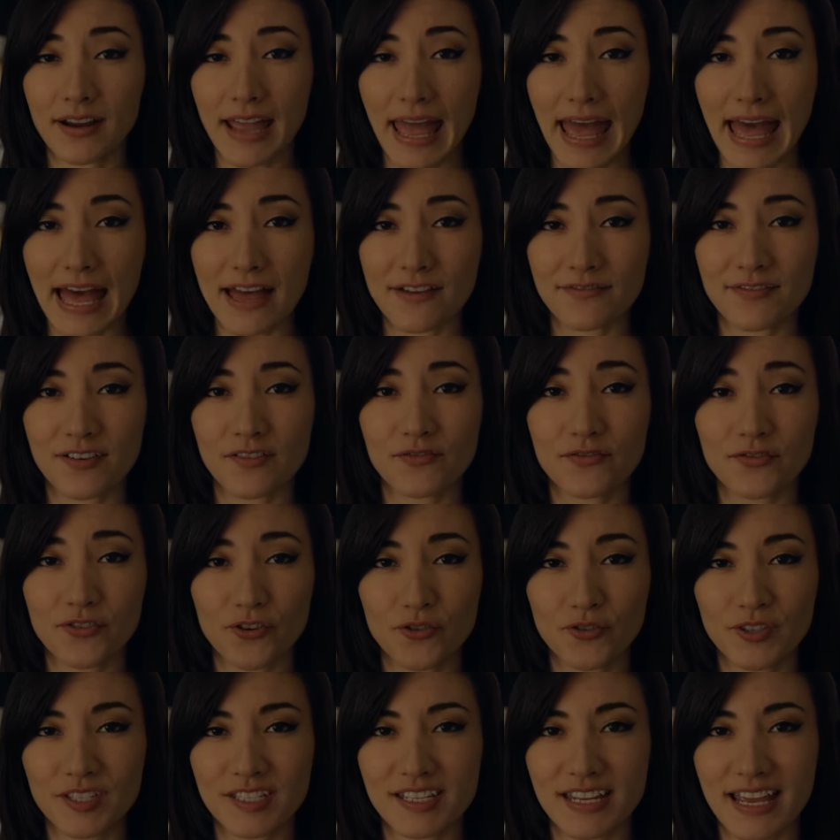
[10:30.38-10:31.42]
have
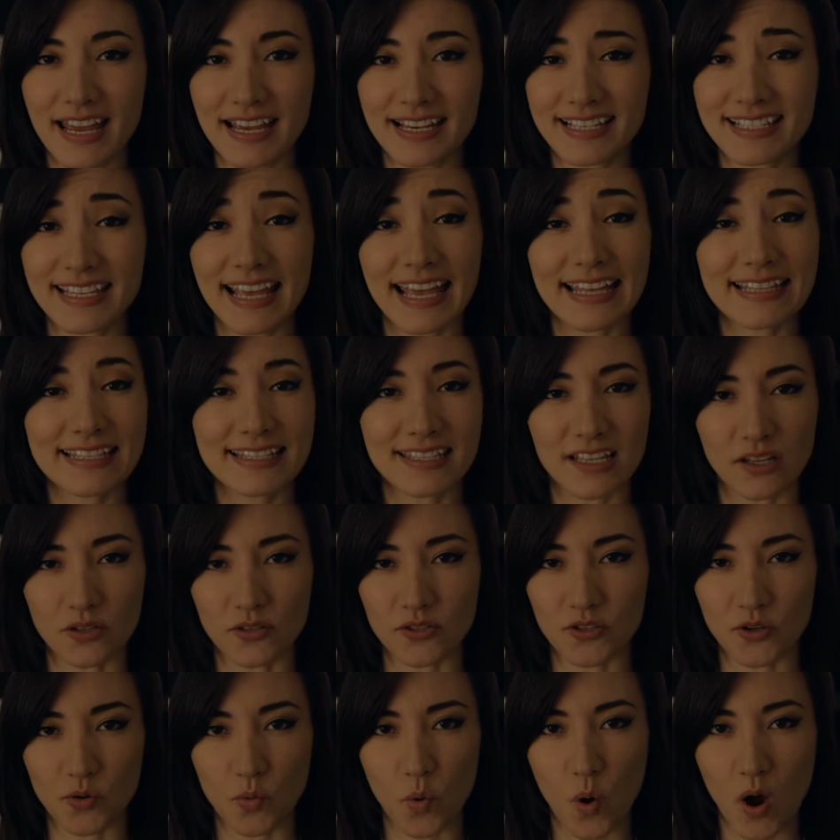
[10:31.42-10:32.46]
fruit snacks and
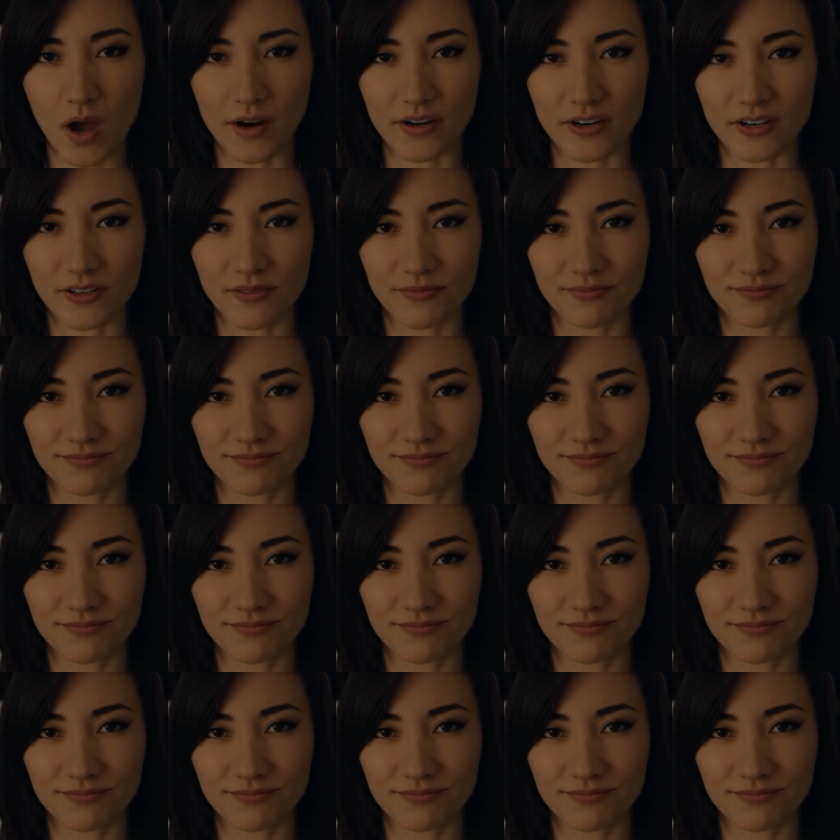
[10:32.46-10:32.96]
seltzer water.